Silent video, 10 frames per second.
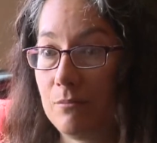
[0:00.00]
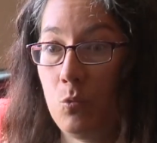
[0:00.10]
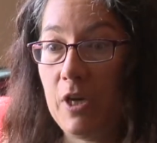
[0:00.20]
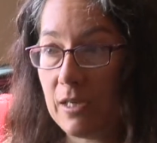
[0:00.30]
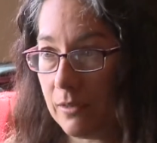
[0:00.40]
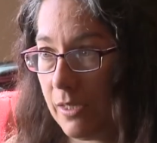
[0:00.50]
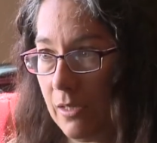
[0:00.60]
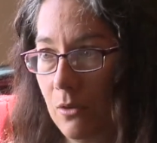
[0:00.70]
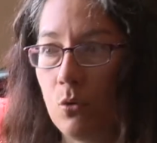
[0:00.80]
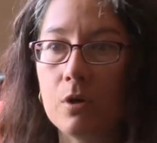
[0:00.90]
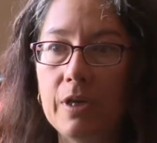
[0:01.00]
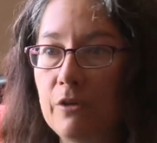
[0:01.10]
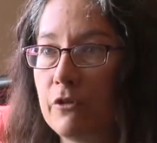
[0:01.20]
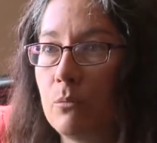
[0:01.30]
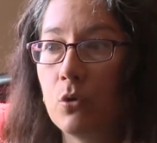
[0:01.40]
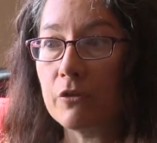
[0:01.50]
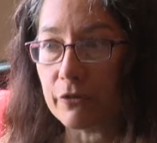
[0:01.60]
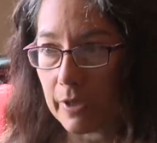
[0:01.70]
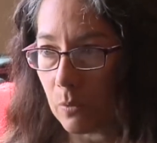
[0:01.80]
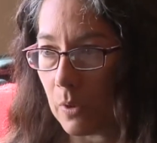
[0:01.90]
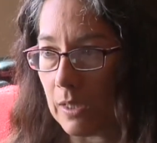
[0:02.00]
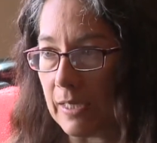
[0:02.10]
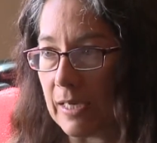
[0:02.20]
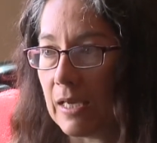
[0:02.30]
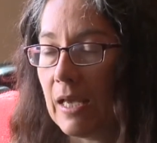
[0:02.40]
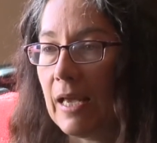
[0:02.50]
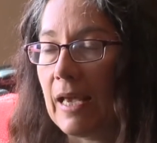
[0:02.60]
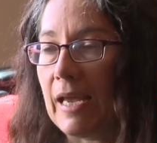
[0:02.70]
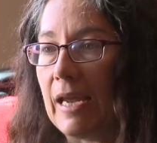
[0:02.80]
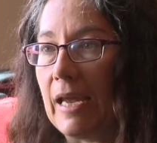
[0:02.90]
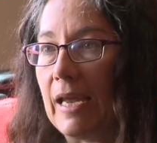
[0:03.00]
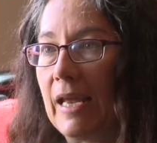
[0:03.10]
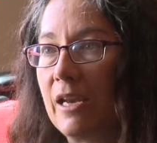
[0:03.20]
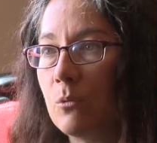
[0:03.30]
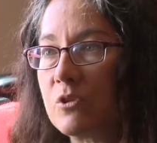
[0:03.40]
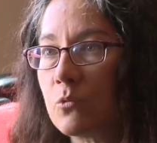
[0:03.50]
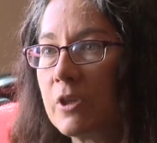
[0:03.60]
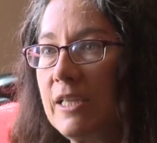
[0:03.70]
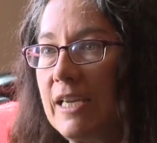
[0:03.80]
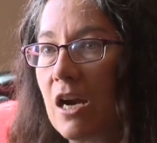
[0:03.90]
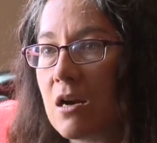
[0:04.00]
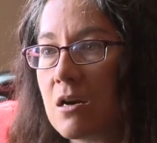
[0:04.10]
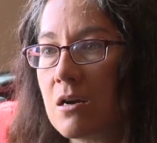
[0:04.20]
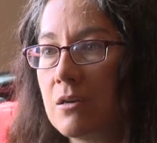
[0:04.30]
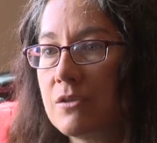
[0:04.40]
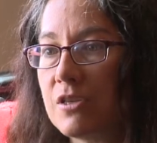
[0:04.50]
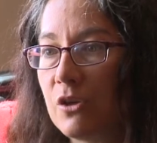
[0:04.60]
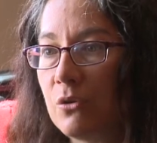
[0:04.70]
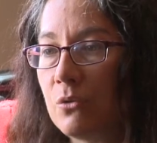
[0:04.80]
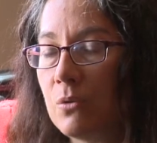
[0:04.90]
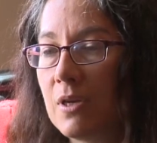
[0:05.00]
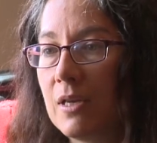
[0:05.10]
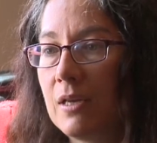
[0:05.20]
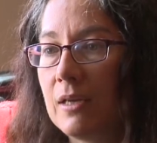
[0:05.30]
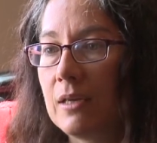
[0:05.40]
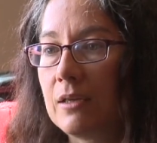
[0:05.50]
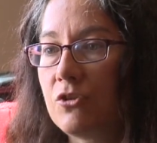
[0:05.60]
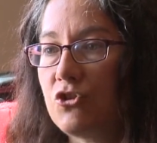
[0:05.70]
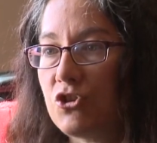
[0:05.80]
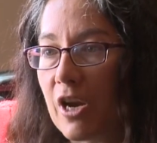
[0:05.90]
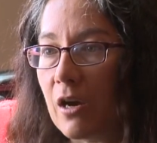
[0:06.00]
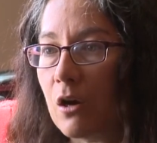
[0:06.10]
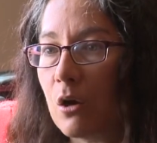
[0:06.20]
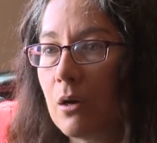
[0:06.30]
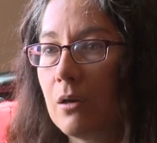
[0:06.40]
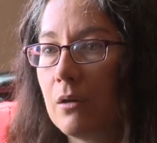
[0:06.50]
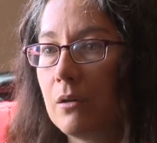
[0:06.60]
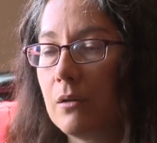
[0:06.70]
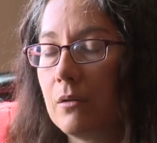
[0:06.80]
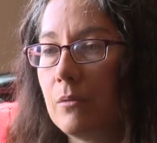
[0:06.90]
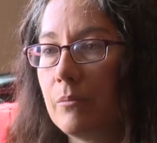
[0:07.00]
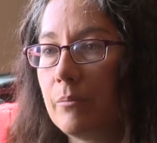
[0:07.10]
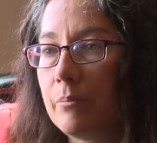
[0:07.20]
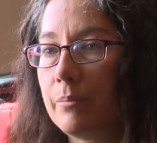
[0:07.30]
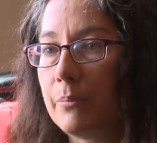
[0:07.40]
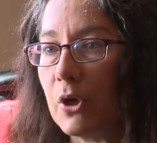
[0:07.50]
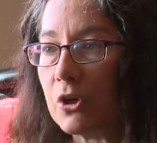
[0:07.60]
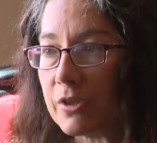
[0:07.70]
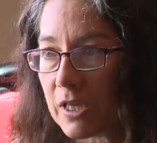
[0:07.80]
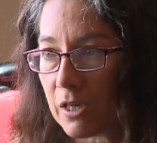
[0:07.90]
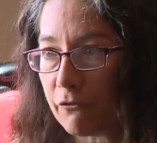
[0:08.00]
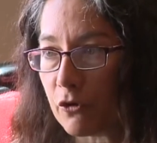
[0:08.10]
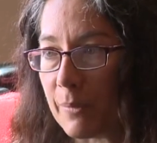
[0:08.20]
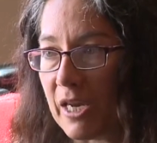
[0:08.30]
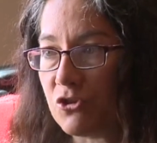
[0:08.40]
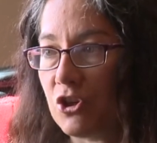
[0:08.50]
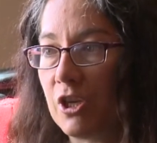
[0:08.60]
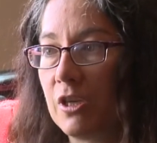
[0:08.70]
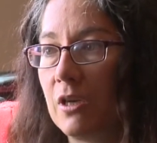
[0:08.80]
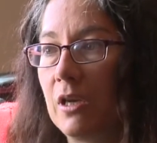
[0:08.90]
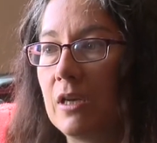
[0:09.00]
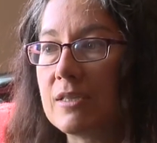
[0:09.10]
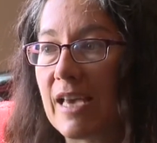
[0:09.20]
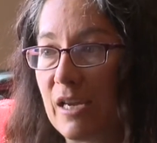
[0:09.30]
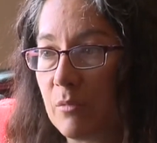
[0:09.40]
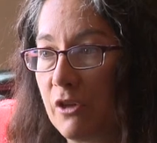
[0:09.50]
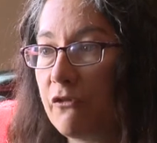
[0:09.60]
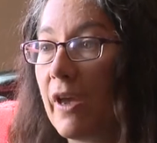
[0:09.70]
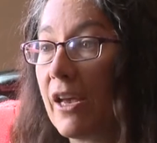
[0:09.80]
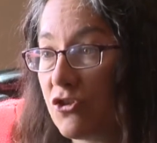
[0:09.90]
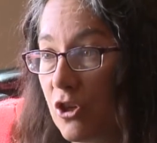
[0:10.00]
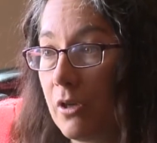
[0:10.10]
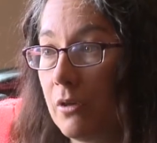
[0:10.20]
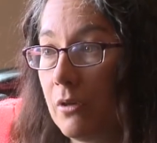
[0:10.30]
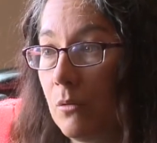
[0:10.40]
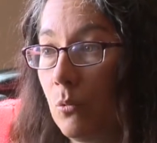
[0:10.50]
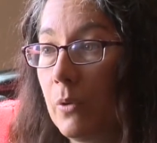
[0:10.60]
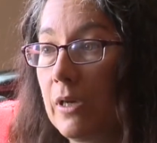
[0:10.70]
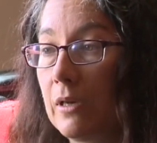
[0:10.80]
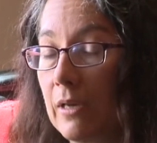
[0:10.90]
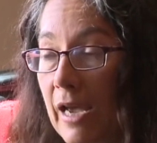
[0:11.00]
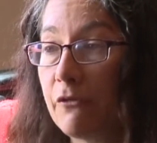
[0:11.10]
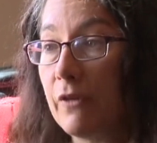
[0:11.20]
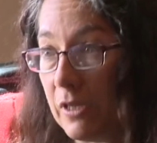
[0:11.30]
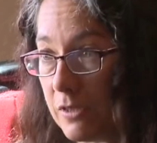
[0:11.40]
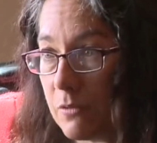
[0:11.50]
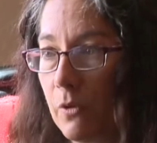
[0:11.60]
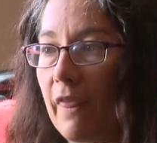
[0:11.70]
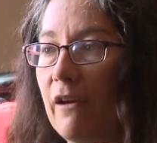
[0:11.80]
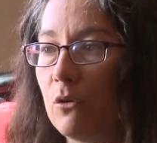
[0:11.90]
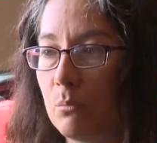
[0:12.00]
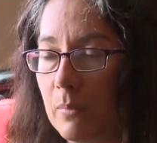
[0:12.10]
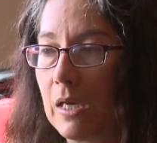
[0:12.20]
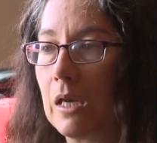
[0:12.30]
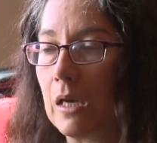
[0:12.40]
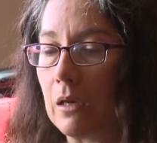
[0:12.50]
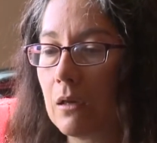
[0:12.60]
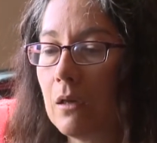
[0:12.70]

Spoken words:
weekly or even more frequently. And it was really hard to share pertinent information in a timely fashion, I felt, without meeting